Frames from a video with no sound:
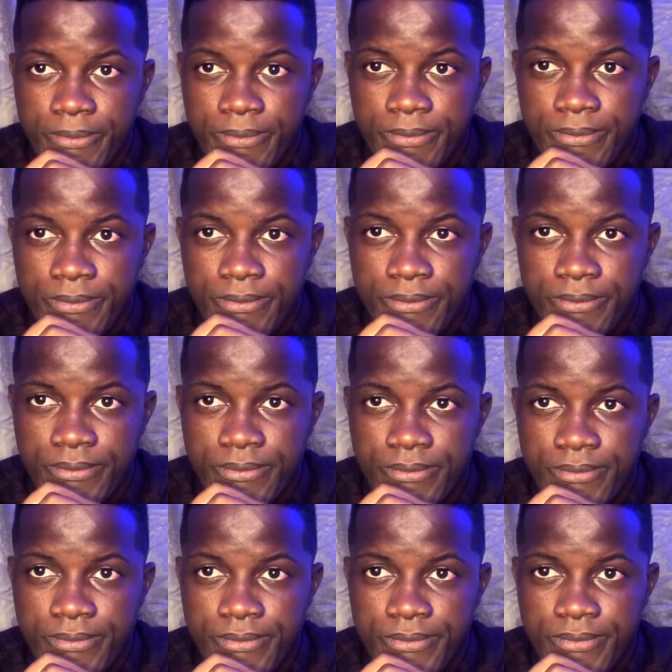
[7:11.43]

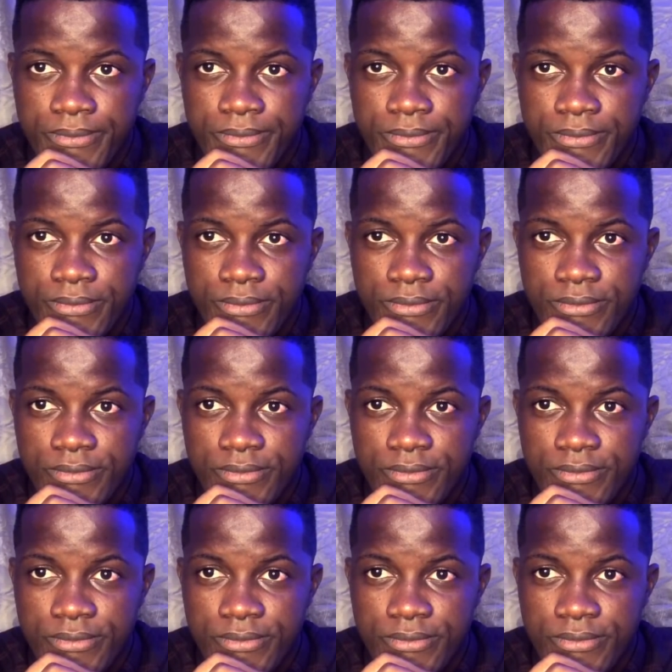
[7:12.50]
(silence)